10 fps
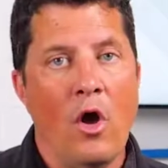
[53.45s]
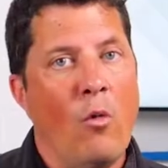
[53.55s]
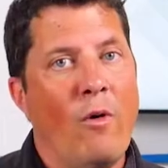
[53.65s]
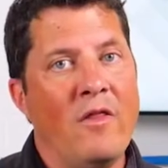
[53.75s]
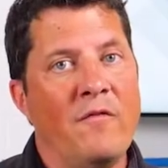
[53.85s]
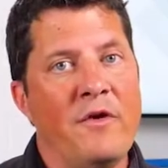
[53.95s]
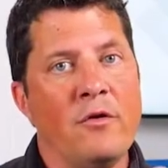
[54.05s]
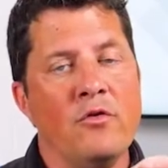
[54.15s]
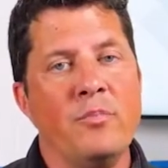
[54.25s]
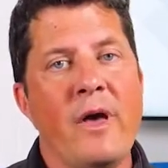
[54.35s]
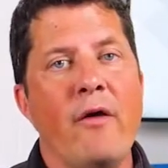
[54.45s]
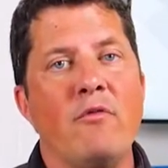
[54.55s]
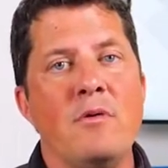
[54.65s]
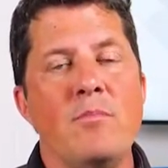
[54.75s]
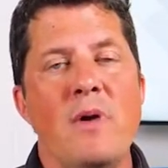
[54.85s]
While the vehicle's
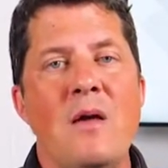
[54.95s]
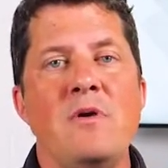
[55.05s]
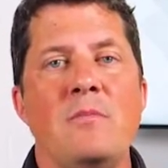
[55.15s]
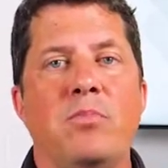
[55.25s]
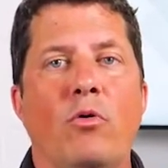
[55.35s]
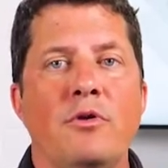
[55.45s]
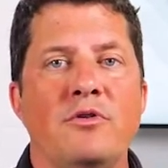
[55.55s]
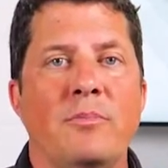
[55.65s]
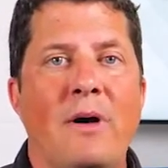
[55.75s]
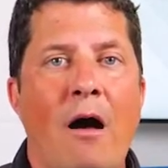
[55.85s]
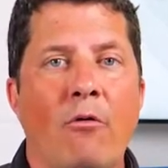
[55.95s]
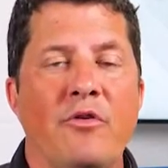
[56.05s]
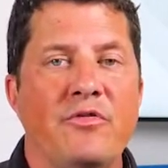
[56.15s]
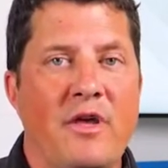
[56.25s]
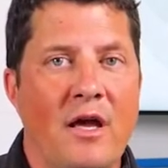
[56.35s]
battery may be important to power
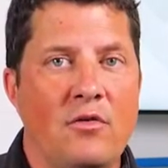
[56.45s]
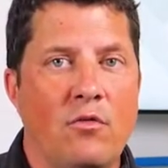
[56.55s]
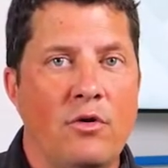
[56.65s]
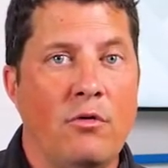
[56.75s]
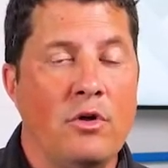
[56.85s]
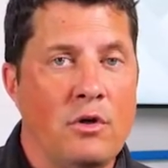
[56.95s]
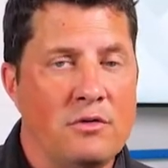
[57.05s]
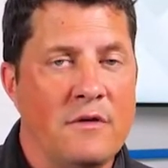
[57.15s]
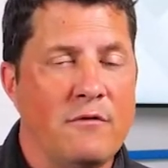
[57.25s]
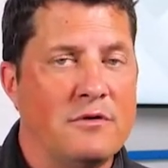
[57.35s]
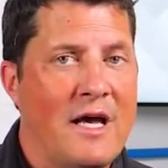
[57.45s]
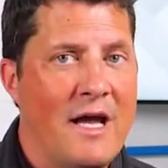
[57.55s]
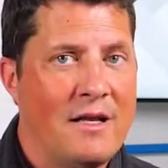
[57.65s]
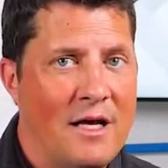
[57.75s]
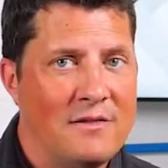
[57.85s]
the scan tool you're using for
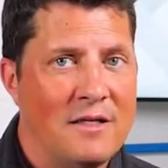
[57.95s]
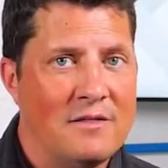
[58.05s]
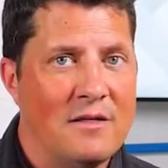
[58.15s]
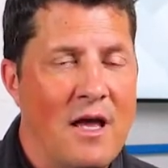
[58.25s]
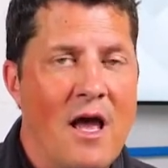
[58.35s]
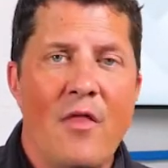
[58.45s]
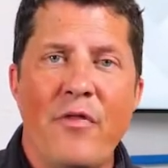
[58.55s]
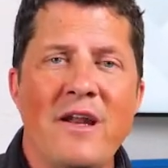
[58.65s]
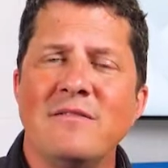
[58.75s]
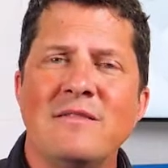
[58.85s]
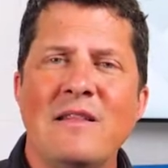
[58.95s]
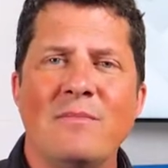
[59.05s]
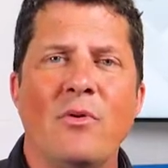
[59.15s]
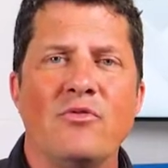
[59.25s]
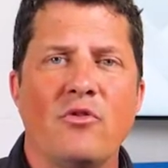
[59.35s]
diagnostics, that is not the
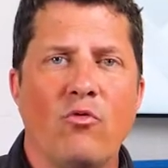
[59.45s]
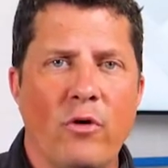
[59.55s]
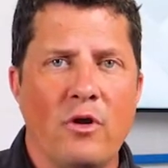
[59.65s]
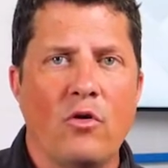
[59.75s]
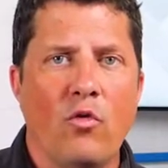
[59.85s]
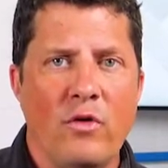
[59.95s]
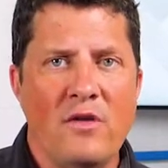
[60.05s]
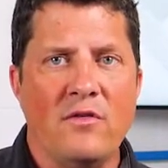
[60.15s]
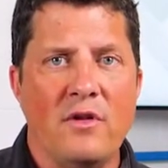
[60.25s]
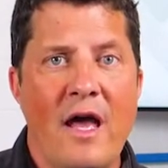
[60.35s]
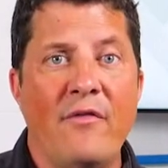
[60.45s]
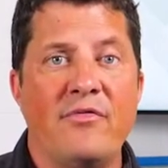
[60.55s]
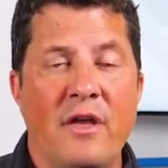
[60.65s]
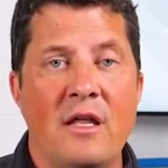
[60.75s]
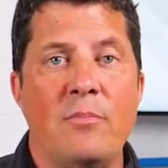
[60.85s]
most critical reason to have
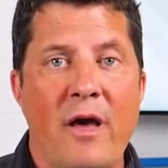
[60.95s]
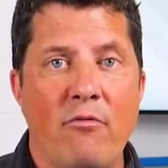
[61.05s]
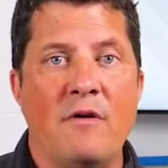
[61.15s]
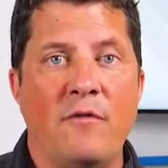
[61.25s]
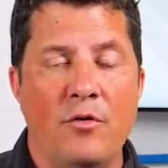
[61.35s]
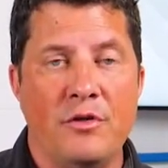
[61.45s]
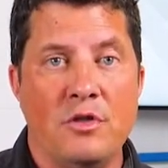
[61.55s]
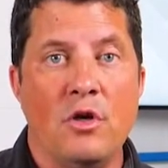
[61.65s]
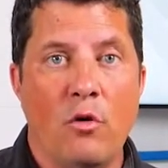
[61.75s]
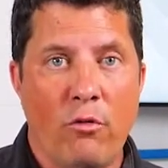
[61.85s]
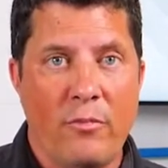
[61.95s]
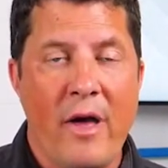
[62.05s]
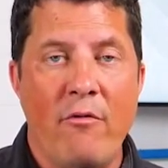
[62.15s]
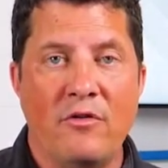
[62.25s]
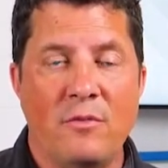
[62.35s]
steady battery voltage with
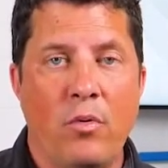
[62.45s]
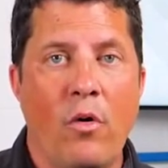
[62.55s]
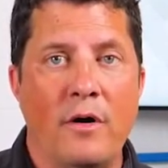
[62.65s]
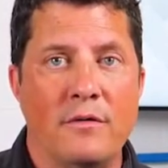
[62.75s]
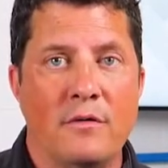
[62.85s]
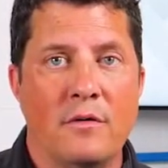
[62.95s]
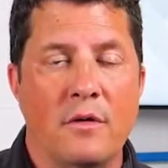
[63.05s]
battery support.